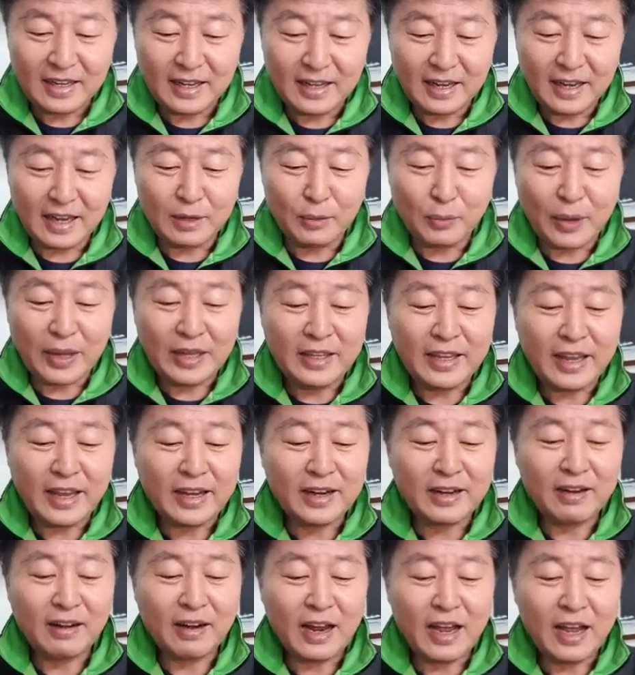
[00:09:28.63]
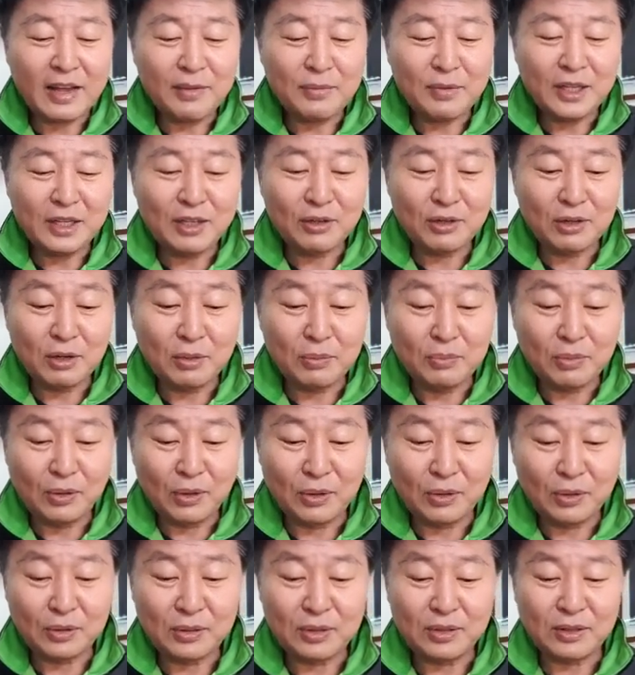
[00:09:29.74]
And when they climb into the
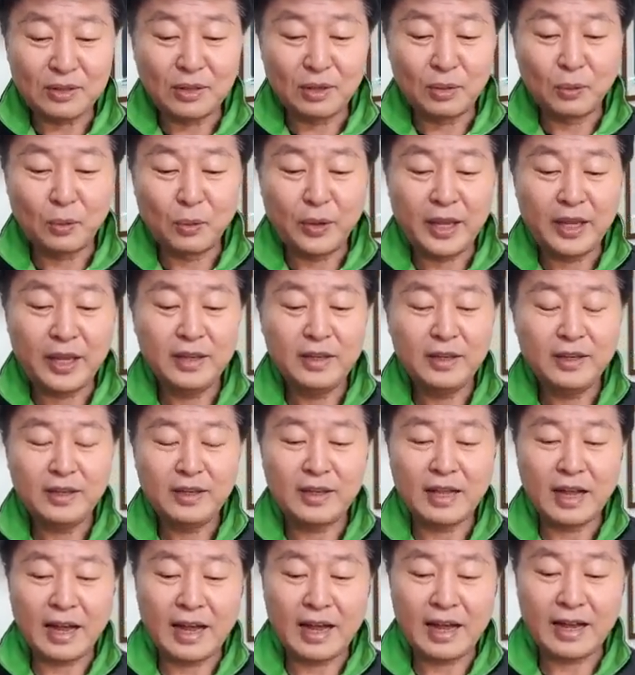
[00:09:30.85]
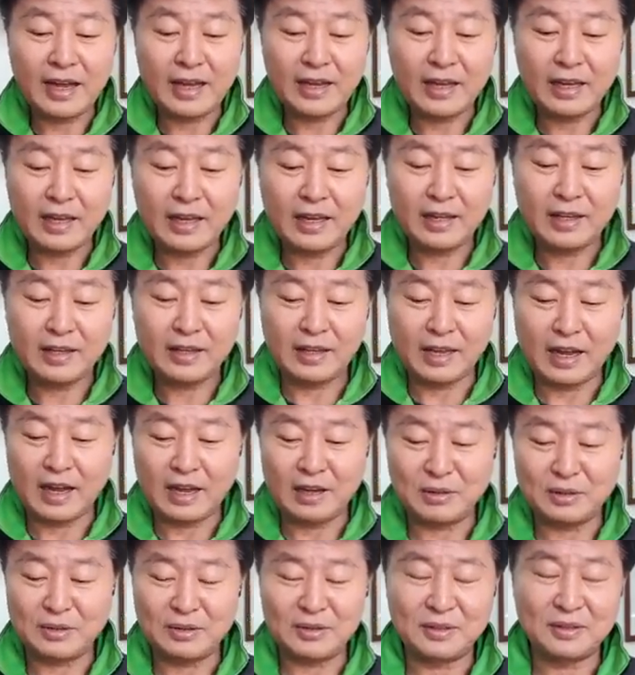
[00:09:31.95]
boat, the wind died
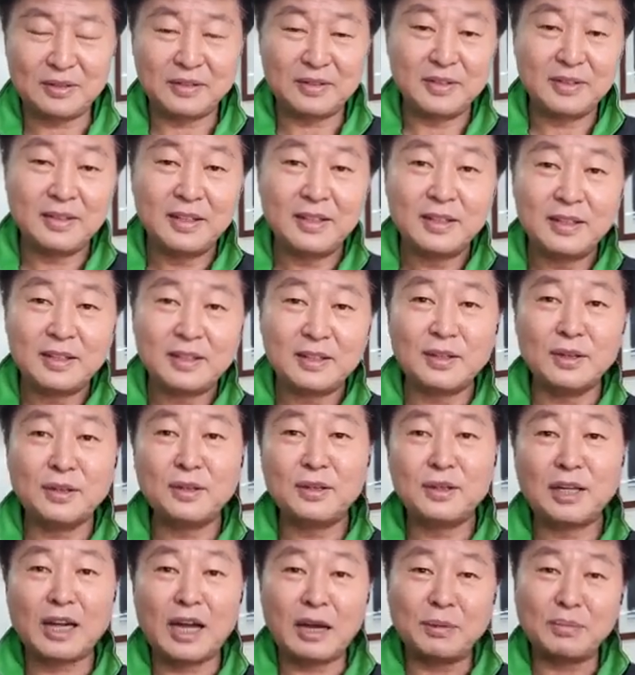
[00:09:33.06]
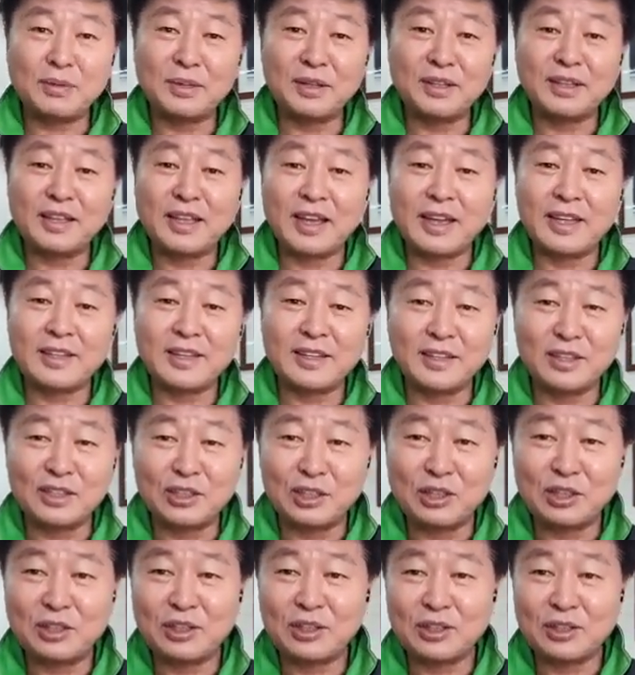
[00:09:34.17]
down. So after that, the
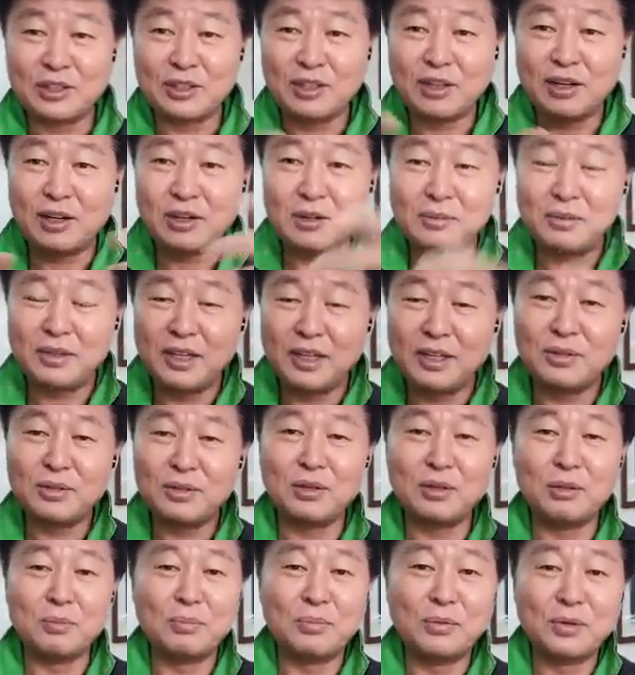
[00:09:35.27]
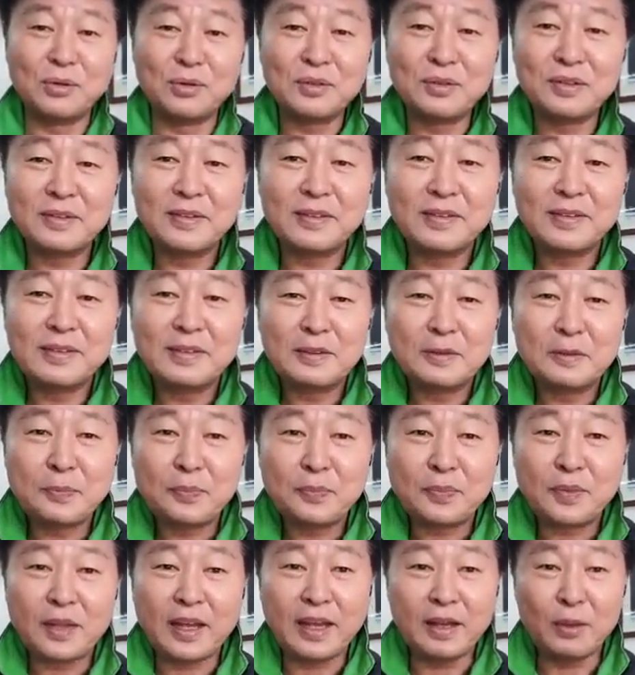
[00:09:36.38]
Jesus come into the boat
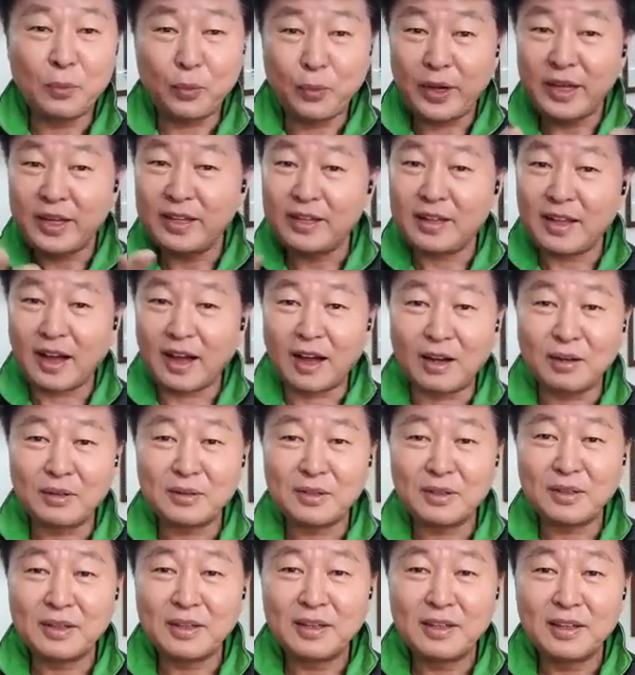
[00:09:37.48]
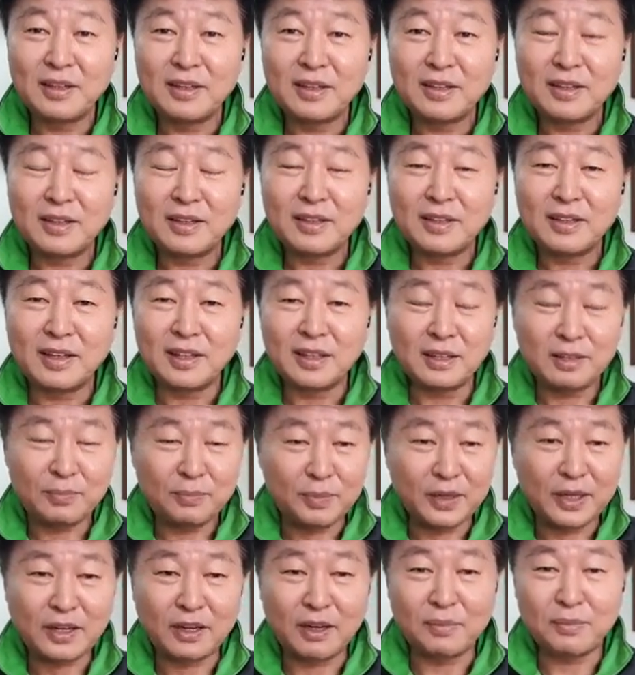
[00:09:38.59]
and wind down. It
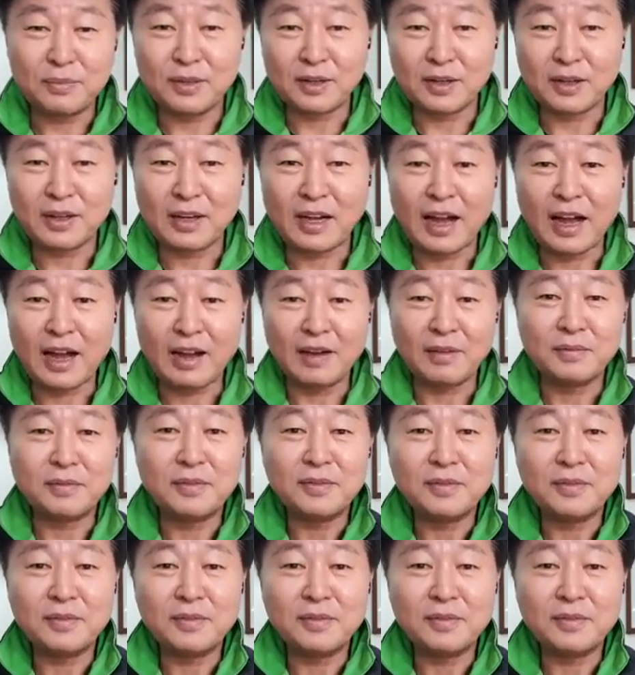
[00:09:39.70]
become the calm.